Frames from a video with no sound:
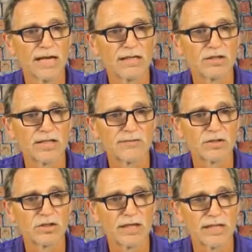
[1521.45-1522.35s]
I just have to
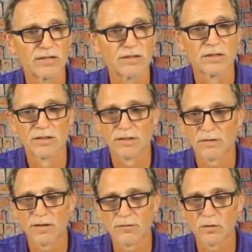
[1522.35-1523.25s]
change
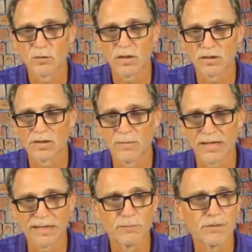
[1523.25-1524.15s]
a few rungs in my
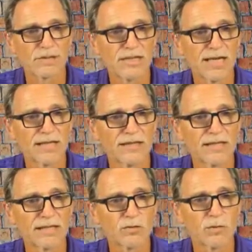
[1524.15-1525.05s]
input side of
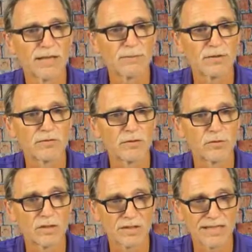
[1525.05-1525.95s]
things, or maybe a few
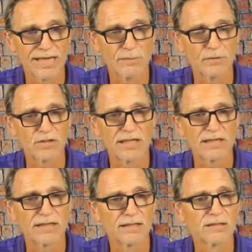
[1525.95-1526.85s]
rungs in the output side of
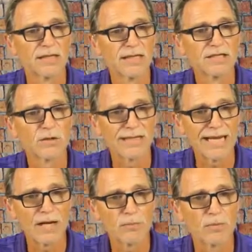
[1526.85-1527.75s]
things. So in the
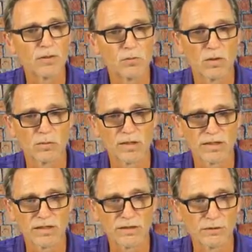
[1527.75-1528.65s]
output, what we're going to
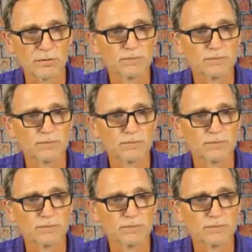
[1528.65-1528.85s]
do,